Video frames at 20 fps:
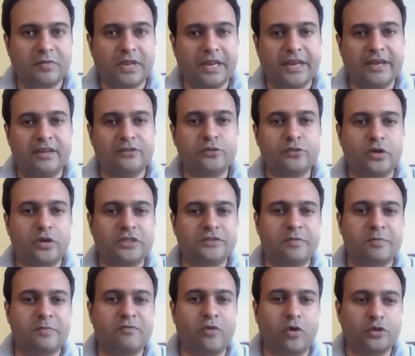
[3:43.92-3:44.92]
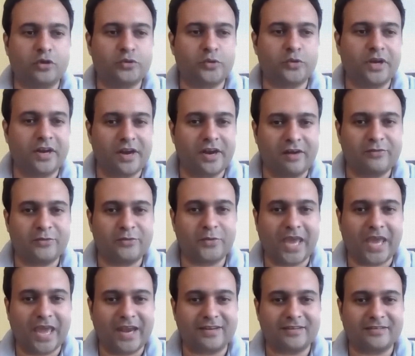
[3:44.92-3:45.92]
Indian students will be fortunate enough to
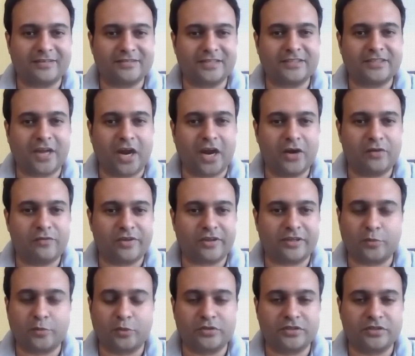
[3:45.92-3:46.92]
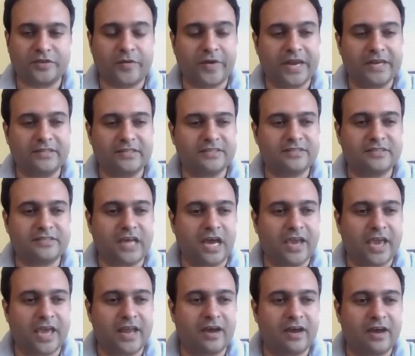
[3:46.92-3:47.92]
get such kind of exposures. Great. This is,
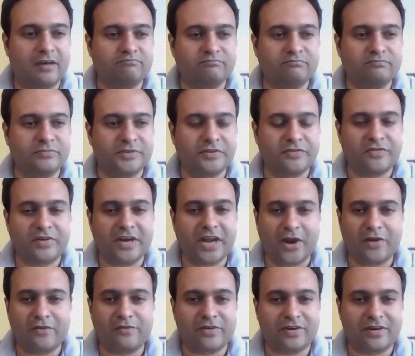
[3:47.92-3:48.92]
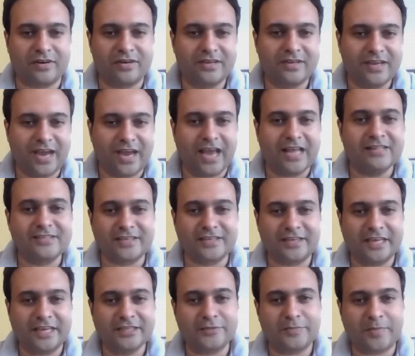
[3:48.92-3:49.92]
again, a different kind of, I'll
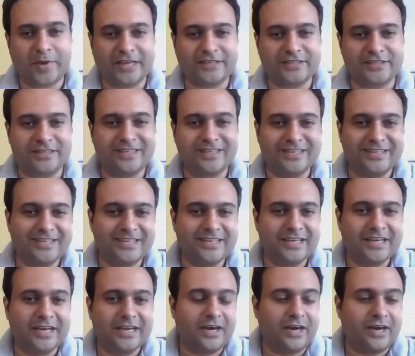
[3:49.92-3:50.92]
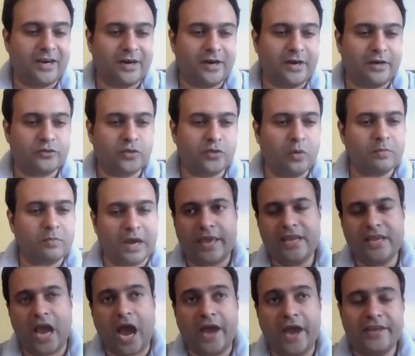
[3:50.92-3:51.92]
say, inspiration. So
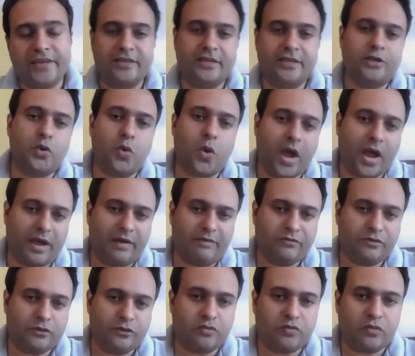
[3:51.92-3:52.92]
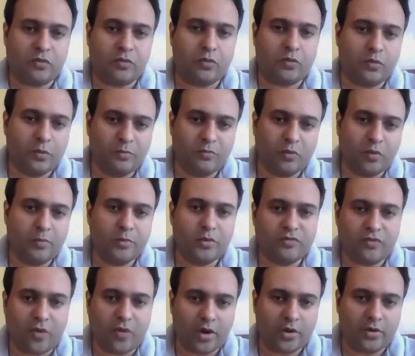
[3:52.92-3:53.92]
any ideal you have, whom you
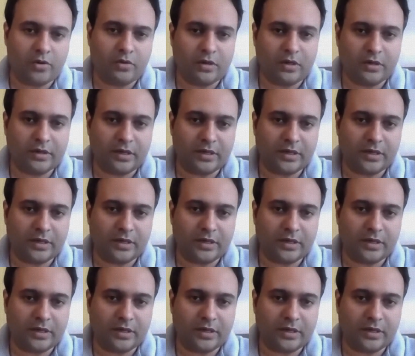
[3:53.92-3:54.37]
follow?